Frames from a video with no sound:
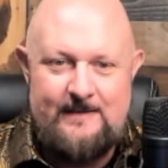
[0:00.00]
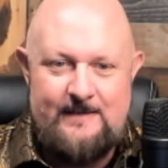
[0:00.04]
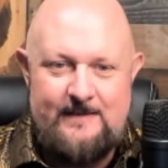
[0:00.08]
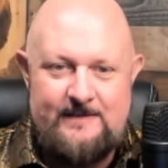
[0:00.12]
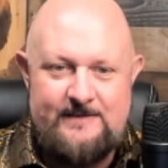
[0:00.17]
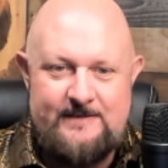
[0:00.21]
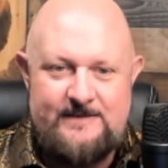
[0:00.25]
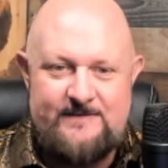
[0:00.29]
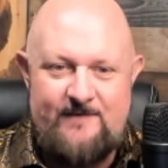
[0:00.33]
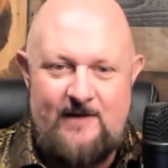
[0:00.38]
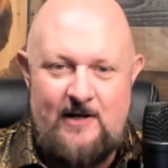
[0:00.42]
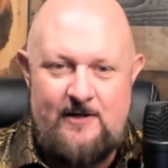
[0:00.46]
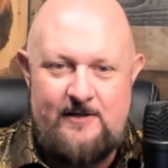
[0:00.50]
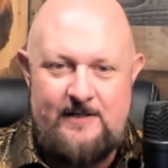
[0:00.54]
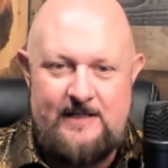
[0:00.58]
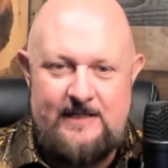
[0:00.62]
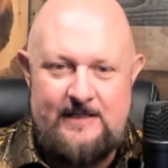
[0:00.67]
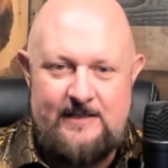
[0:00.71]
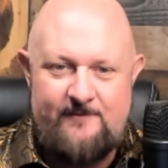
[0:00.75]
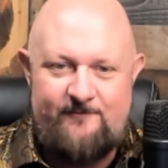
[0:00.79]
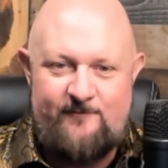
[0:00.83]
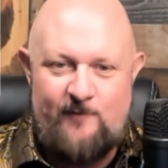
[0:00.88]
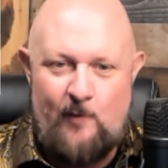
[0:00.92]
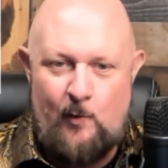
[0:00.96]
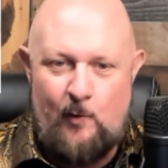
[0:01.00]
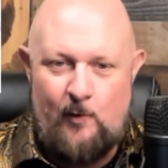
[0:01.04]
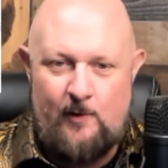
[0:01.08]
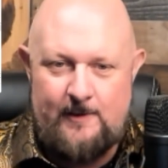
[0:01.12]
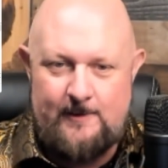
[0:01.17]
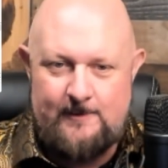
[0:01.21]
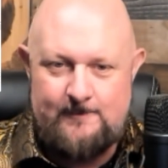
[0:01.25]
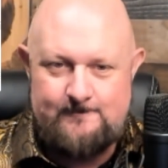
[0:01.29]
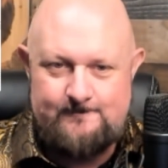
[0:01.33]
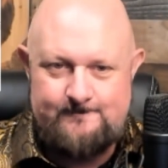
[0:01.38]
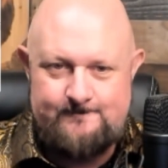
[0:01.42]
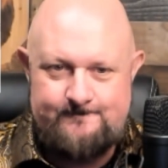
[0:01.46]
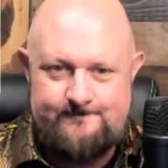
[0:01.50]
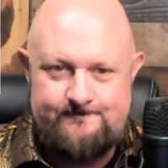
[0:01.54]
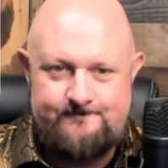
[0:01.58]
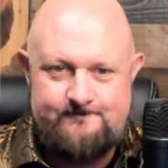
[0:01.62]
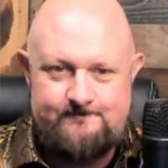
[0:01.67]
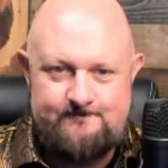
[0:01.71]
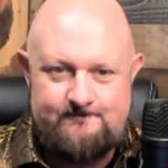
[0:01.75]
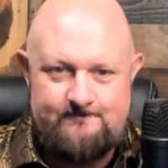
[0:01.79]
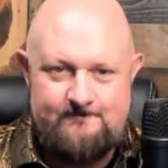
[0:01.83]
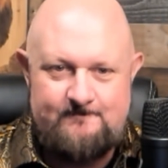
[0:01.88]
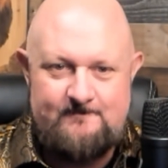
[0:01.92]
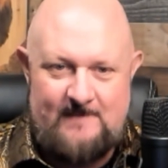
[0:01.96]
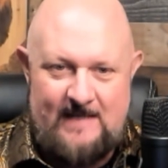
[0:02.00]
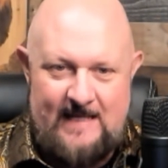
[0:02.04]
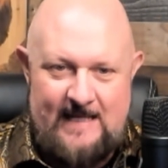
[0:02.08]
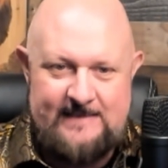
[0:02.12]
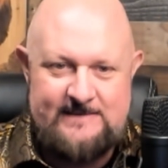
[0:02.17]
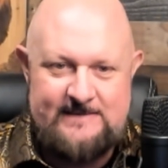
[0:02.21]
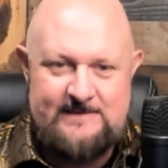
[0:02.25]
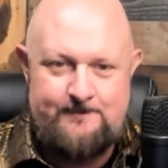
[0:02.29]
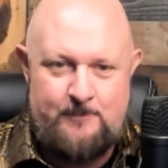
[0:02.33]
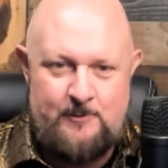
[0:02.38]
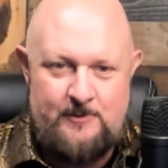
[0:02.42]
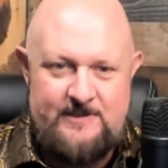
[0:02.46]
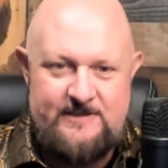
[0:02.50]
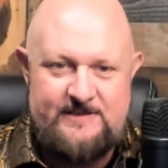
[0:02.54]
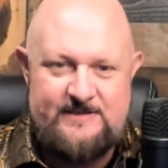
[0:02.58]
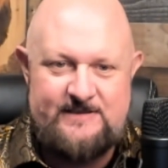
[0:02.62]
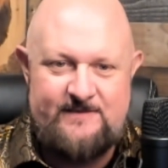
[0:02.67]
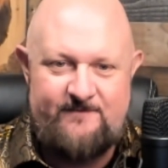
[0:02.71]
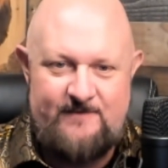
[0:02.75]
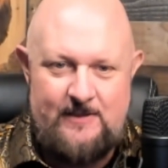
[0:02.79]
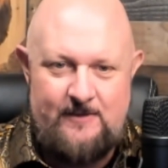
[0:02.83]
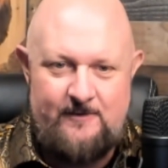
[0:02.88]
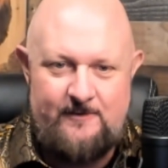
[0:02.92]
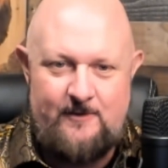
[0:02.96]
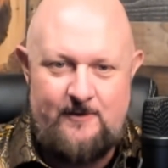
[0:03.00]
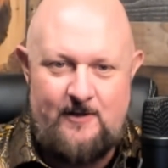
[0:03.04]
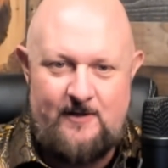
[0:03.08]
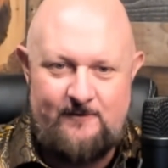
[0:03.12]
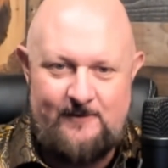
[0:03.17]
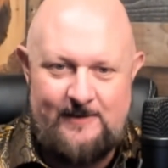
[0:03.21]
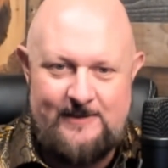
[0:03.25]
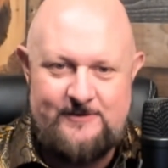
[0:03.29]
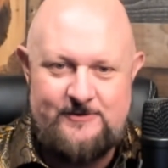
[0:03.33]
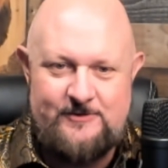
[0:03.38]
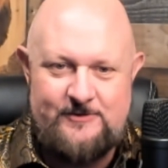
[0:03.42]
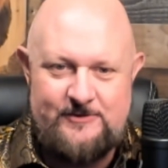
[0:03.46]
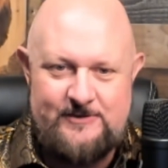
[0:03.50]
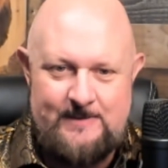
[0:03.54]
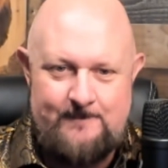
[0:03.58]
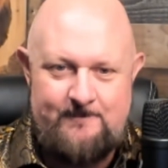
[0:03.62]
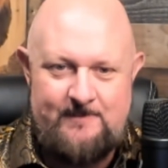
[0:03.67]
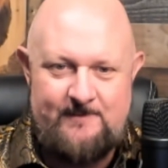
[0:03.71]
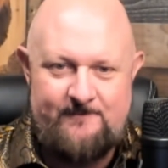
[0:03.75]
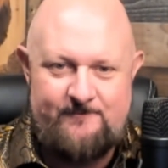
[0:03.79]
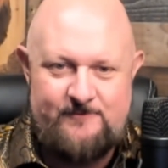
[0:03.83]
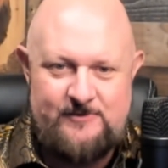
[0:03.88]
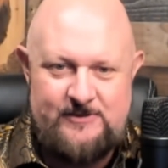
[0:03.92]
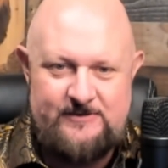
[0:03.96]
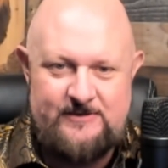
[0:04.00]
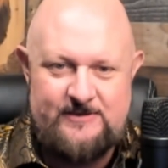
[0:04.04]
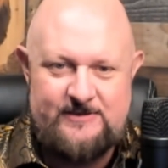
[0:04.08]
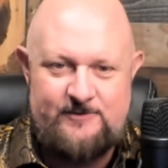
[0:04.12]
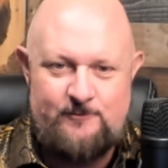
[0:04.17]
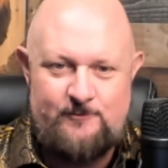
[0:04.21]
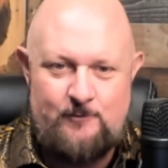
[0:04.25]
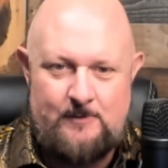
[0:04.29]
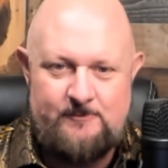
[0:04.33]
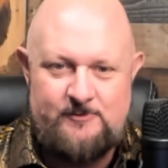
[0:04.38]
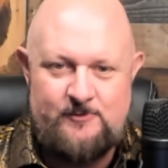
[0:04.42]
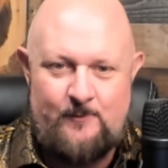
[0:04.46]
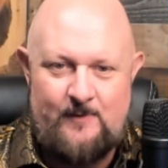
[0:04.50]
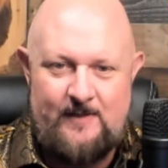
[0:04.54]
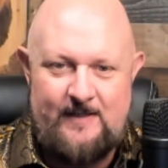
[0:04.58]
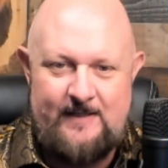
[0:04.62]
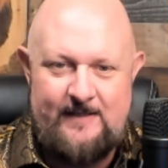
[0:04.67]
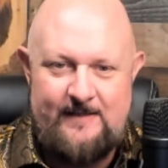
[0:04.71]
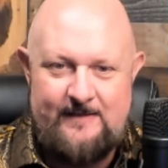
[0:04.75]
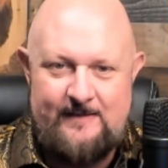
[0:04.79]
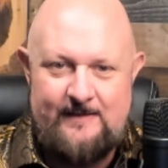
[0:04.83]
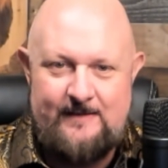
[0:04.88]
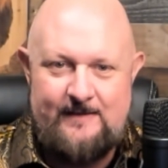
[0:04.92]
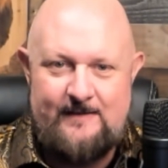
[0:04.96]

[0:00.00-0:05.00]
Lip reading: Severity, 4. That's pretty severe in our relationship if she just storms away.